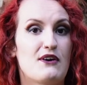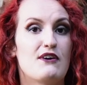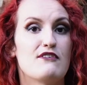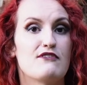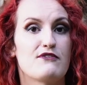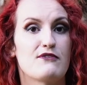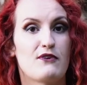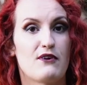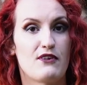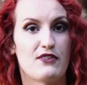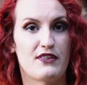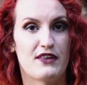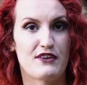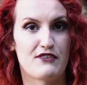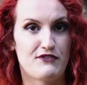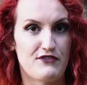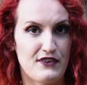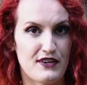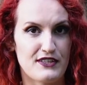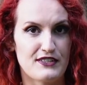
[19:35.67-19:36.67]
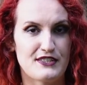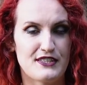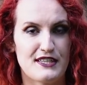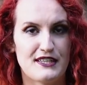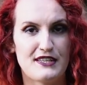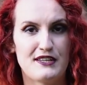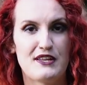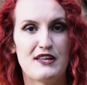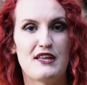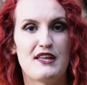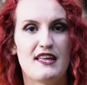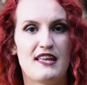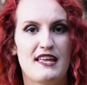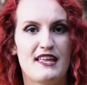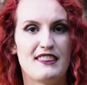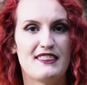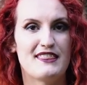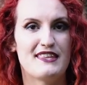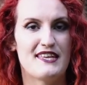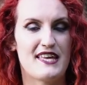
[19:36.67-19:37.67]
of Gothic fiction
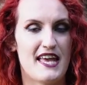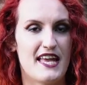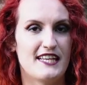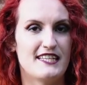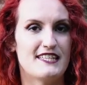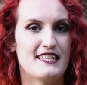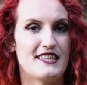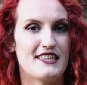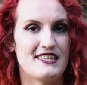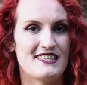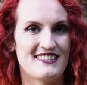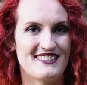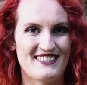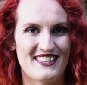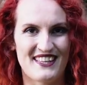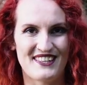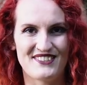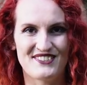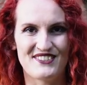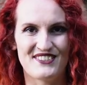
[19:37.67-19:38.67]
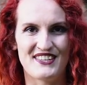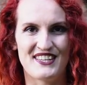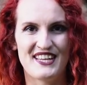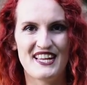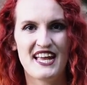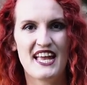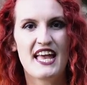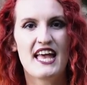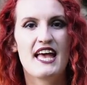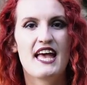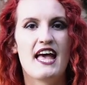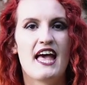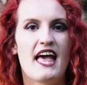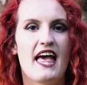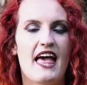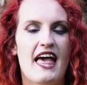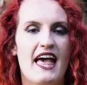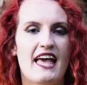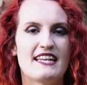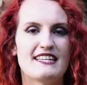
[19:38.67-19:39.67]
in the 18th century,
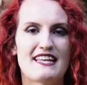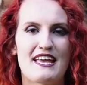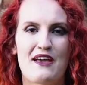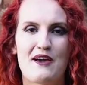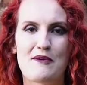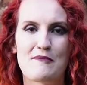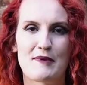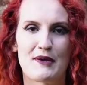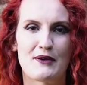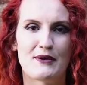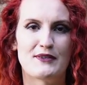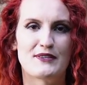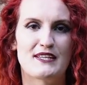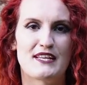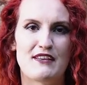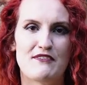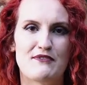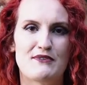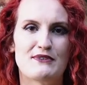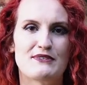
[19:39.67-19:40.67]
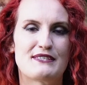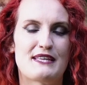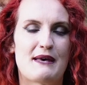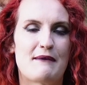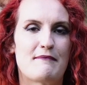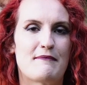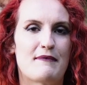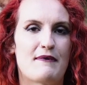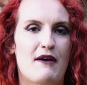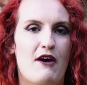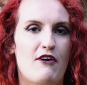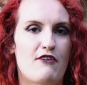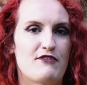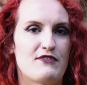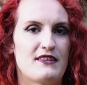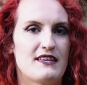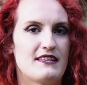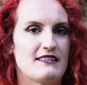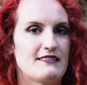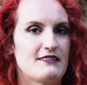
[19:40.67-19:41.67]
and I hope I could give you some of
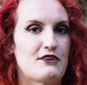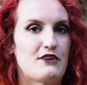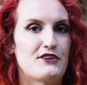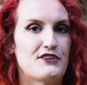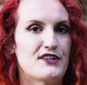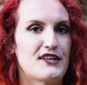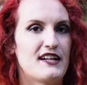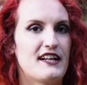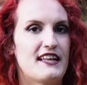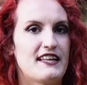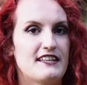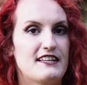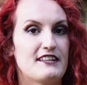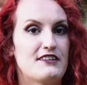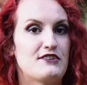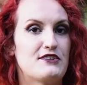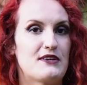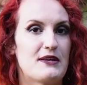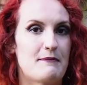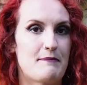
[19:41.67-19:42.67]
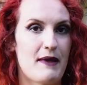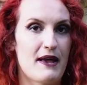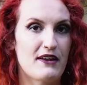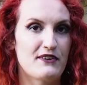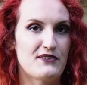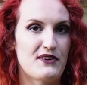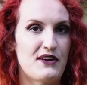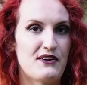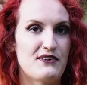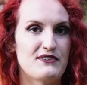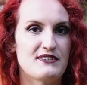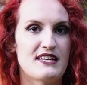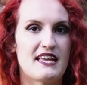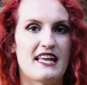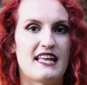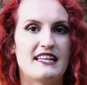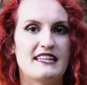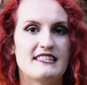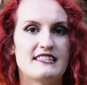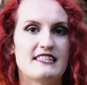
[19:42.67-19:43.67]
the historical and literary background
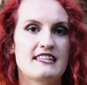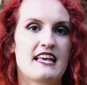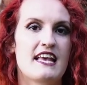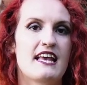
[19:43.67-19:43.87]
and